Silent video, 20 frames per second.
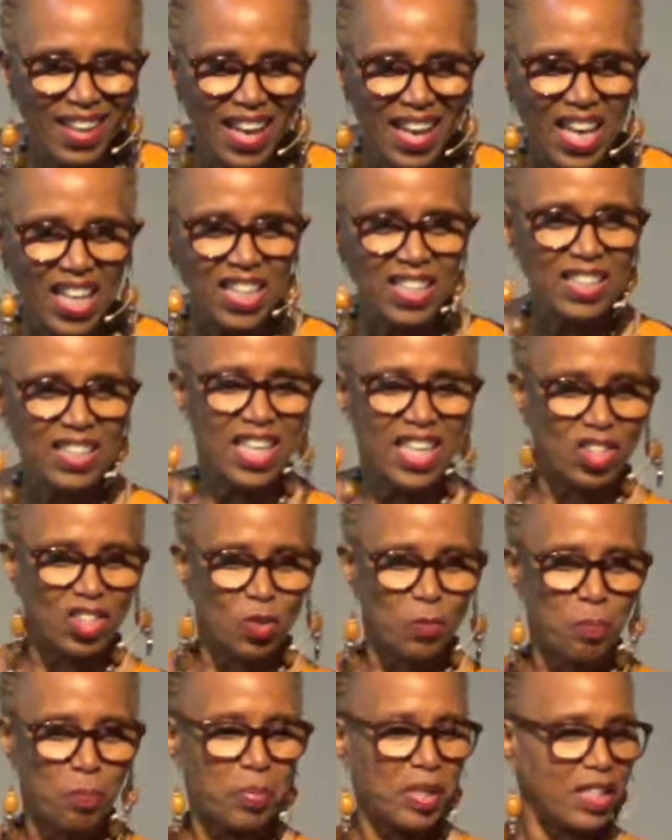He said,
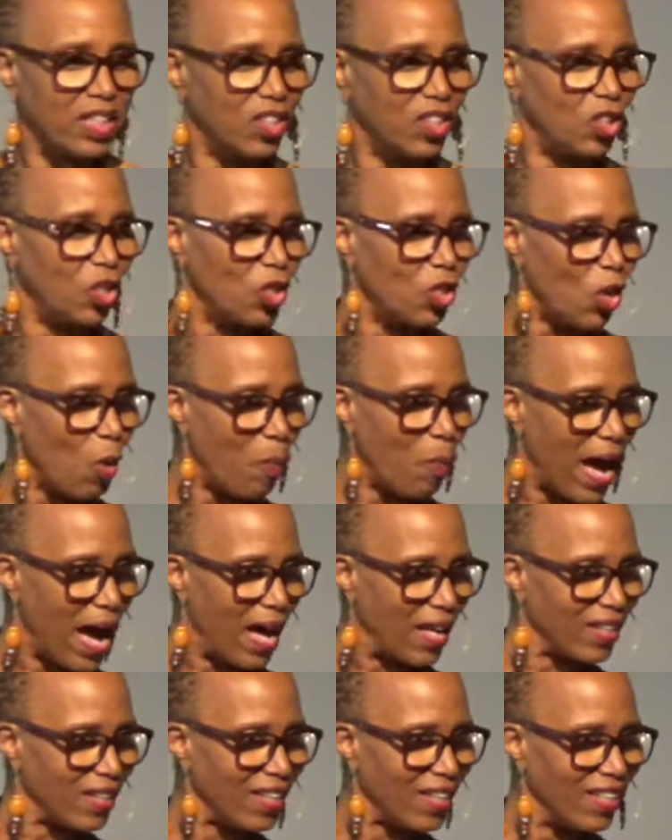speak to your
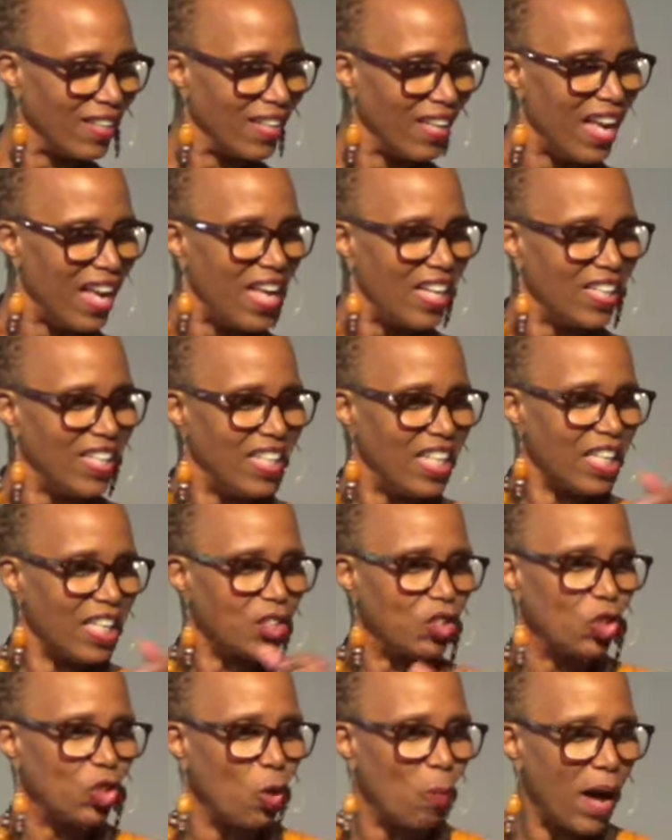body.
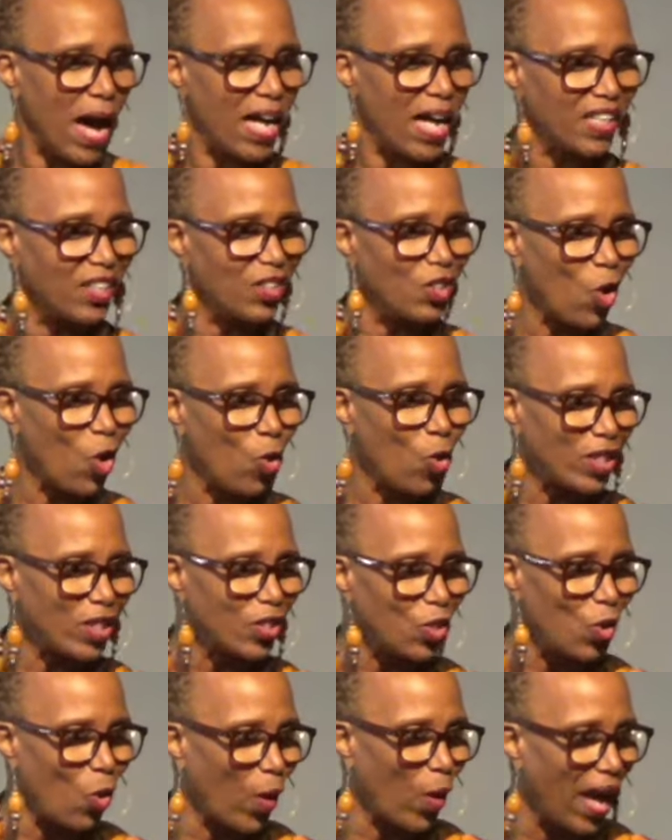Let your body know it's
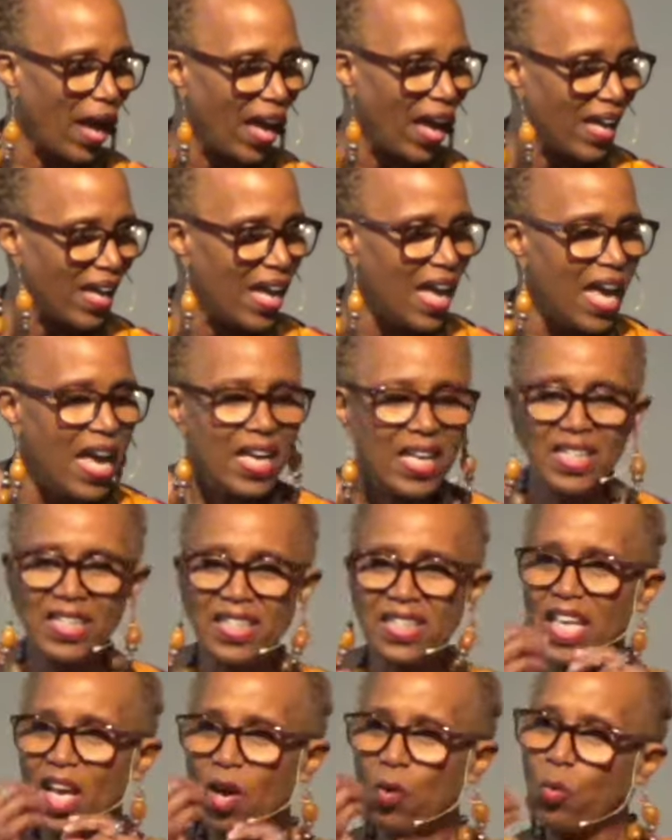okay. He
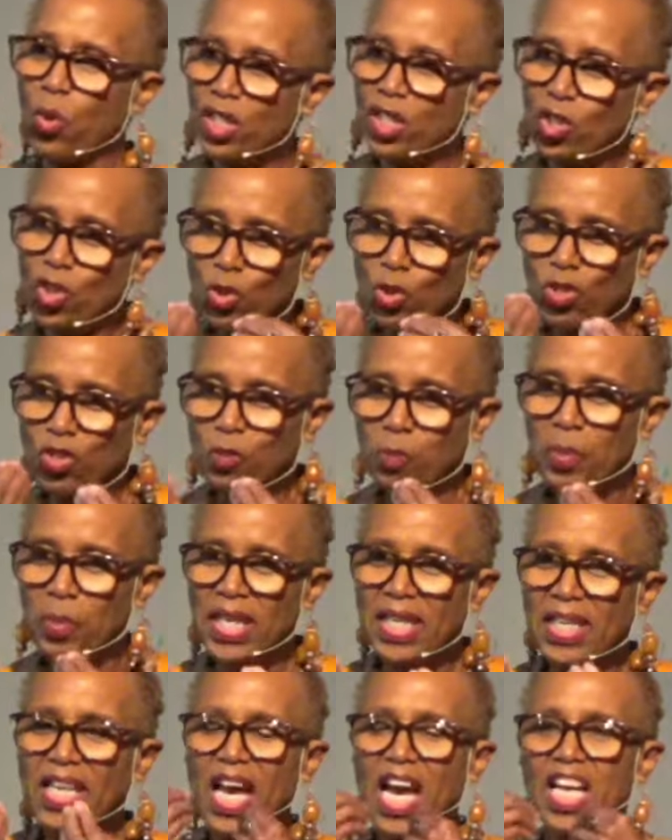said, when you
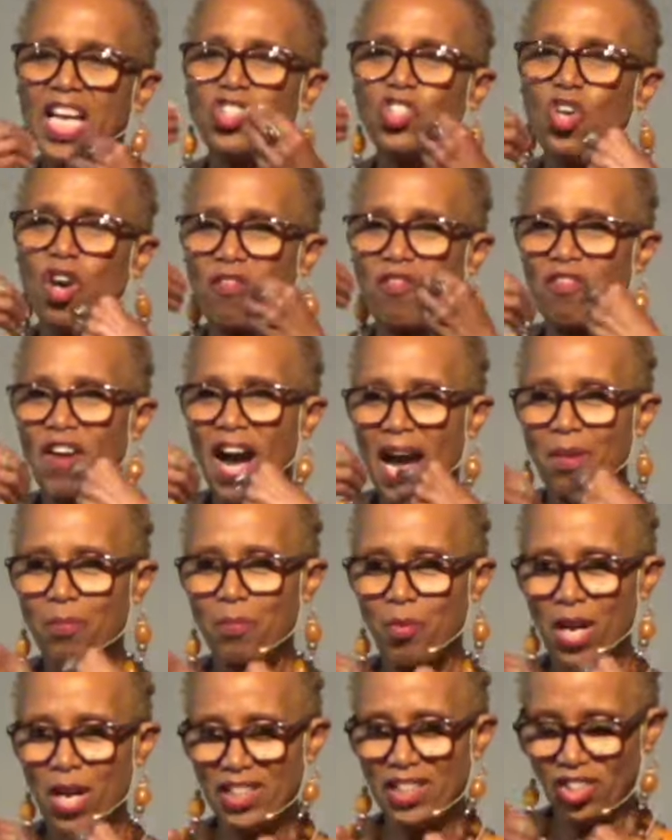speak, your
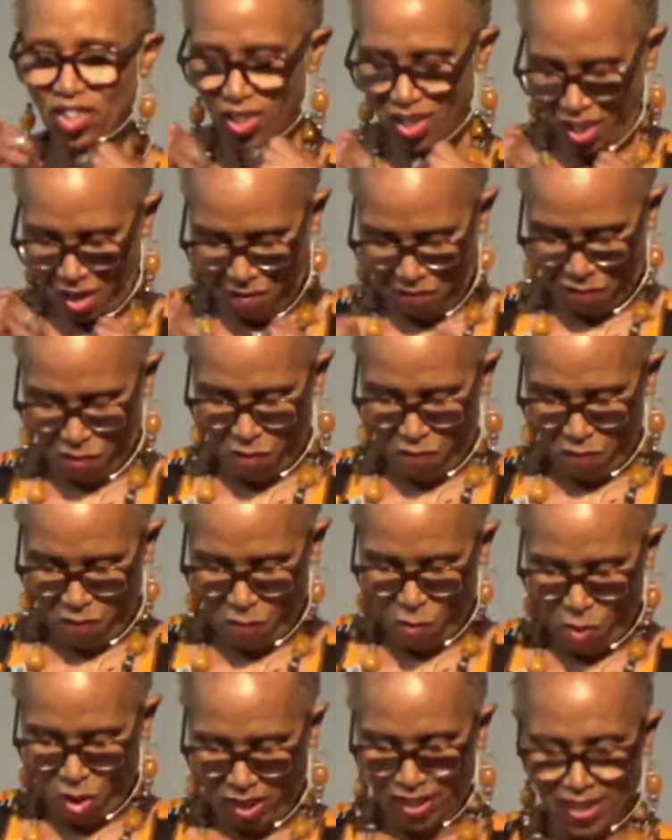vibration of your
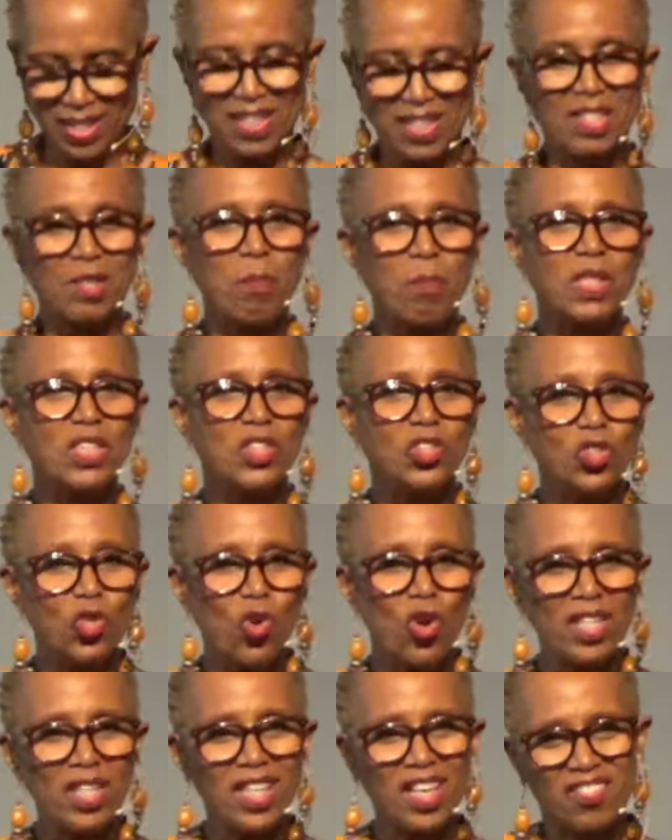voice, the
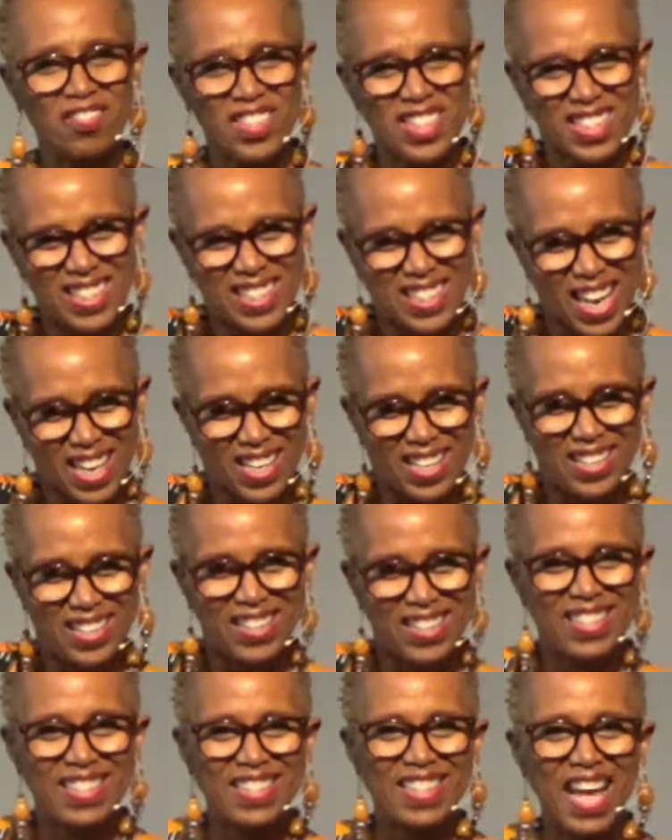majority of it stays
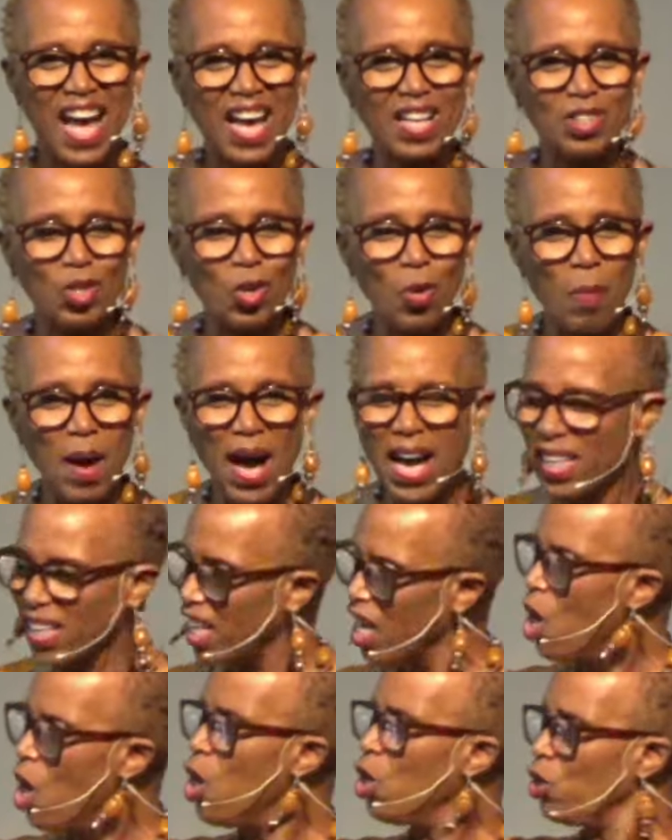inside your body.
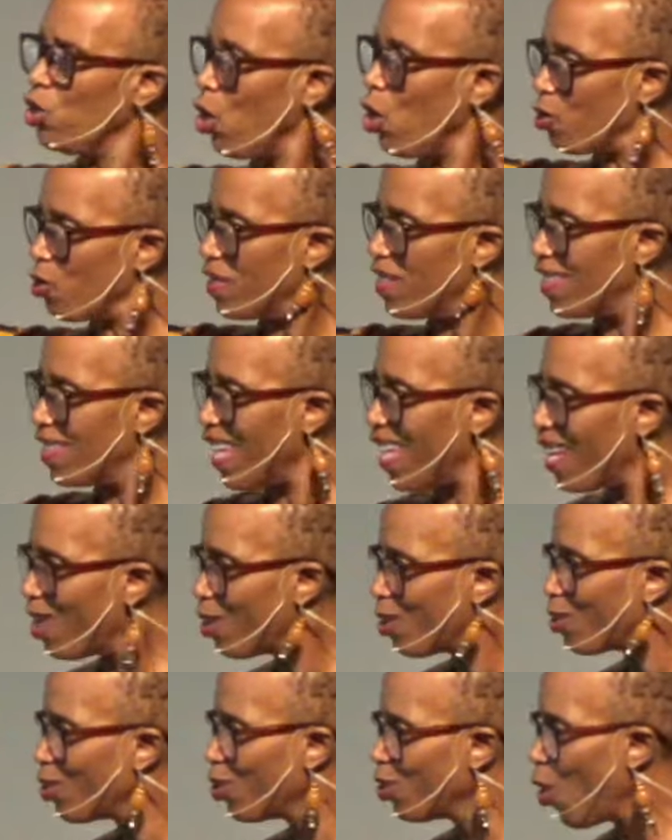Your
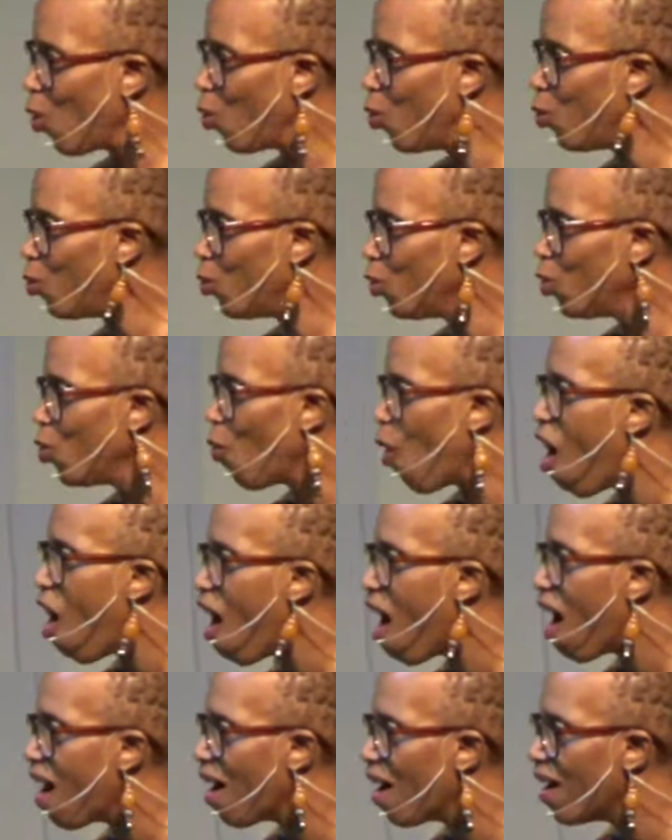cells know who you
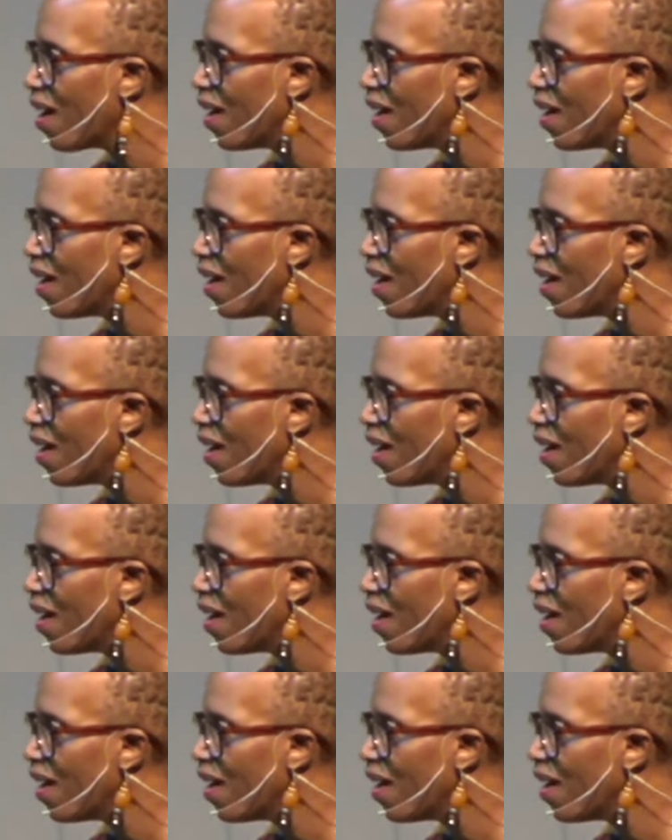are.